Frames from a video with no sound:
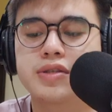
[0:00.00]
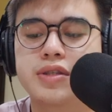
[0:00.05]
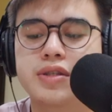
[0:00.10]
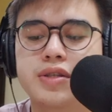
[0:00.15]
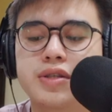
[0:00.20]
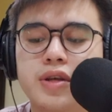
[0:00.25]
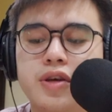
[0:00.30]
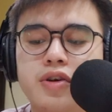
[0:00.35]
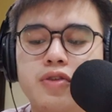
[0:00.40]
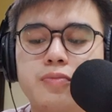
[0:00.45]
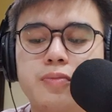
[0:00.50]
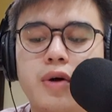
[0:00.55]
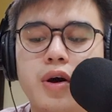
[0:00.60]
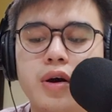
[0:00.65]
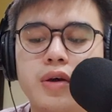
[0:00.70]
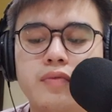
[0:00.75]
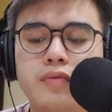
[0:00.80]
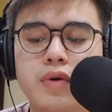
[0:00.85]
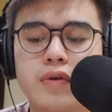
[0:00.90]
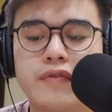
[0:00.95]
is a
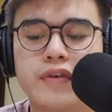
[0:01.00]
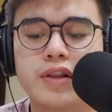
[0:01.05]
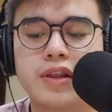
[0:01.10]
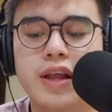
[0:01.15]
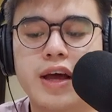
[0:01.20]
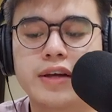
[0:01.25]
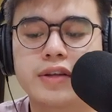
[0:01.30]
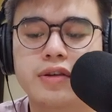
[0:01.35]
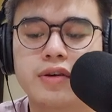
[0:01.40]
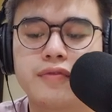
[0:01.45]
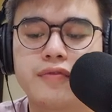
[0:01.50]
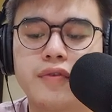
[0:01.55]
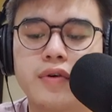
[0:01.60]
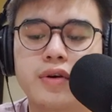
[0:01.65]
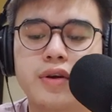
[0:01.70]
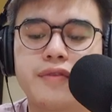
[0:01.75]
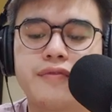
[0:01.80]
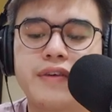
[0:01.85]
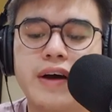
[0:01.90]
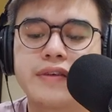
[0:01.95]
cuboid with a length of
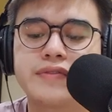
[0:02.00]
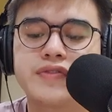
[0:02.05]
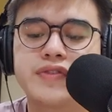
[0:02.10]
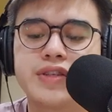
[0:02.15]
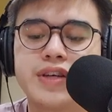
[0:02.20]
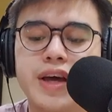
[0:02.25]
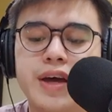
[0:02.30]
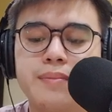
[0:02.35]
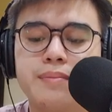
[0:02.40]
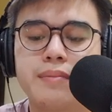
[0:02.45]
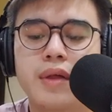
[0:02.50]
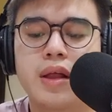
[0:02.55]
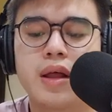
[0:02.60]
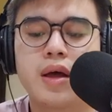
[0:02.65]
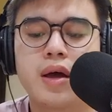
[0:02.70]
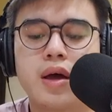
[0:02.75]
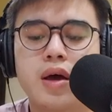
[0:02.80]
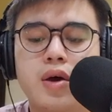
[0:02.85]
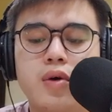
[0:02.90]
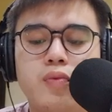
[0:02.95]
45 cm,
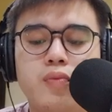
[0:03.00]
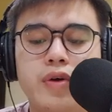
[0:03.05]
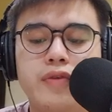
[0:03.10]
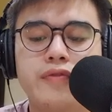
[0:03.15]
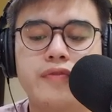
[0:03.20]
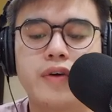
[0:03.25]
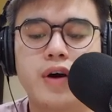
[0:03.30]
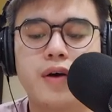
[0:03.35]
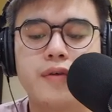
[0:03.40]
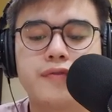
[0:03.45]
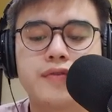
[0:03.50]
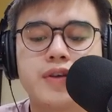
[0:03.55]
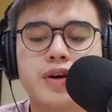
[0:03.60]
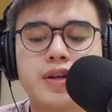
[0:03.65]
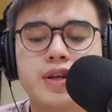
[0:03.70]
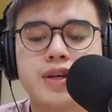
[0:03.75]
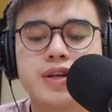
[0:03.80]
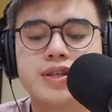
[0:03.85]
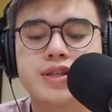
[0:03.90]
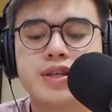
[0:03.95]
width of
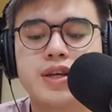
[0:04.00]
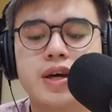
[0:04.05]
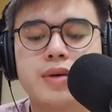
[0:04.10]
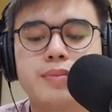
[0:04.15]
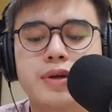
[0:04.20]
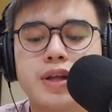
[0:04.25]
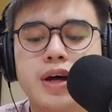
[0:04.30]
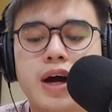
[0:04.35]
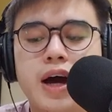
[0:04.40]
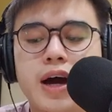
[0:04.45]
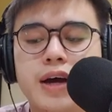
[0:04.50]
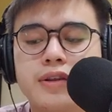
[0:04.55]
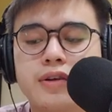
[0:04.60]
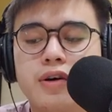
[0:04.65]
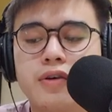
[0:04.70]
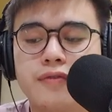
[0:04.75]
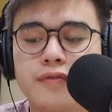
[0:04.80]
30 cm, and height of